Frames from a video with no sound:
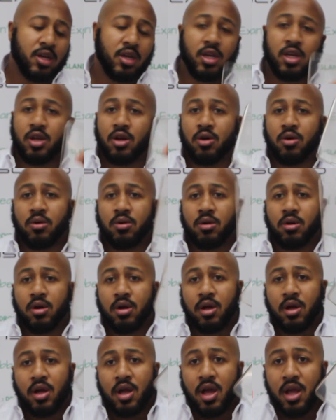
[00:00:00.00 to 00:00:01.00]
you know,
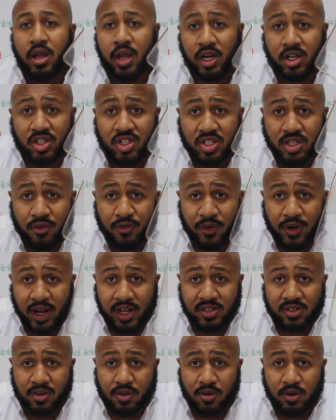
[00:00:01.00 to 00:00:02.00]
get yourself a
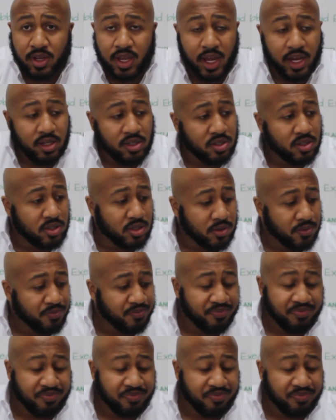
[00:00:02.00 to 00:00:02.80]
nice little case,